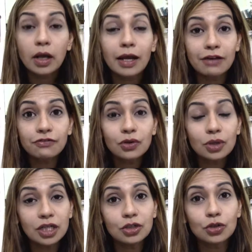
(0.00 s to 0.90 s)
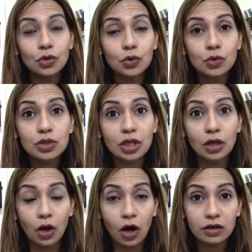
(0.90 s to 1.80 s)
If you need to lose
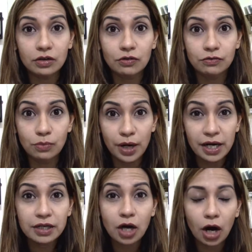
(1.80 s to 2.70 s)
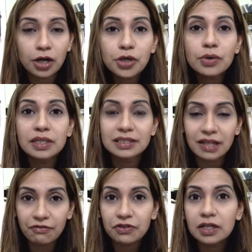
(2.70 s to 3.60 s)
a lot of weight, cardio is
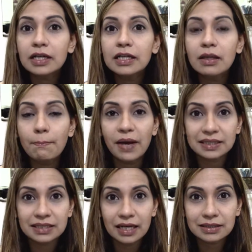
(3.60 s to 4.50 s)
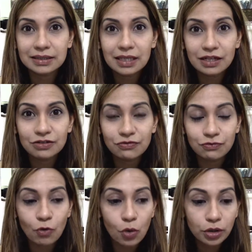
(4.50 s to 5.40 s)
definitely the best exercise
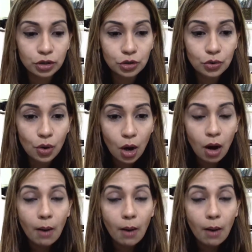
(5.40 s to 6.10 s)
for you,